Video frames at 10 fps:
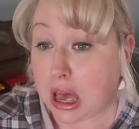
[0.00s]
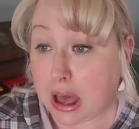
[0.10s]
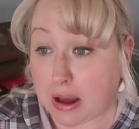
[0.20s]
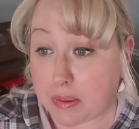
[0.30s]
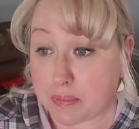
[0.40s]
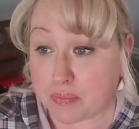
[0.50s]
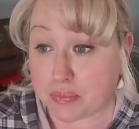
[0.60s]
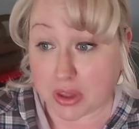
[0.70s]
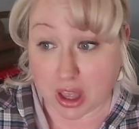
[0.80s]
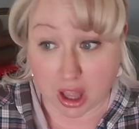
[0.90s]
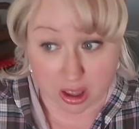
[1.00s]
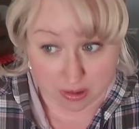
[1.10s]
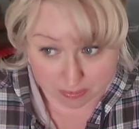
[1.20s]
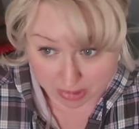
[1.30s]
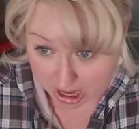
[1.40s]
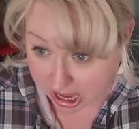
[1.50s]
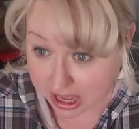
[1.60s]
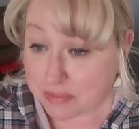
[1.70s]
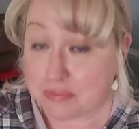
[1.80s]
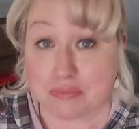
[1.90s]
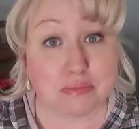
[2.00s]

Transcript: Um, my